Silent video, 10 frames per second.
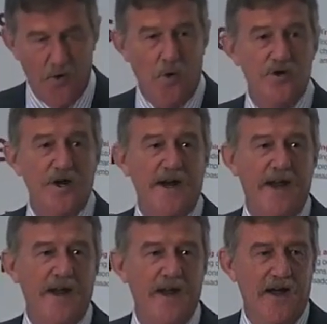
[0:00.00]
or
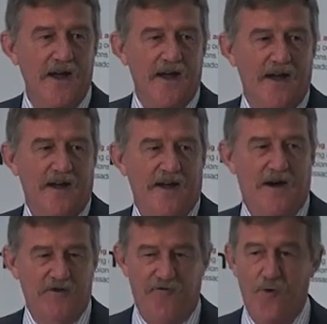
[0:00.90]
training.
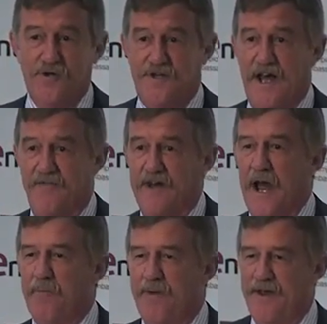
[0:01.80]
I was forced to have a
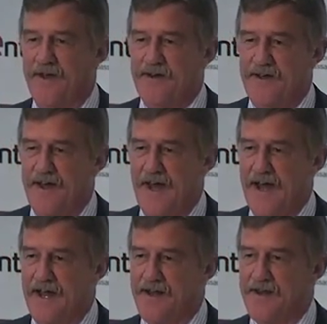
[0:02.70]
gap year,
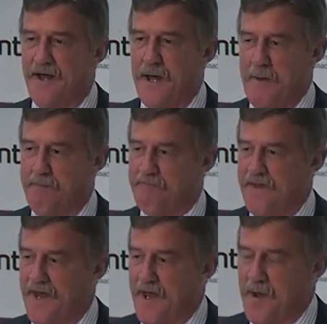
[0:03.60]
and
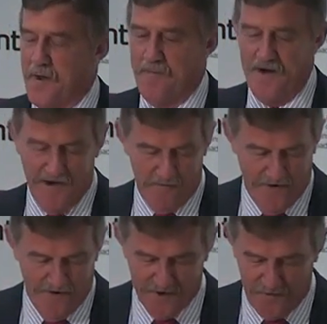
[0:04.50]
my
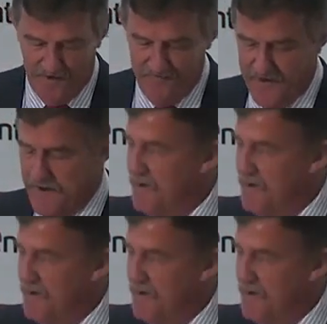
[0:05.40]
grandparents weren't very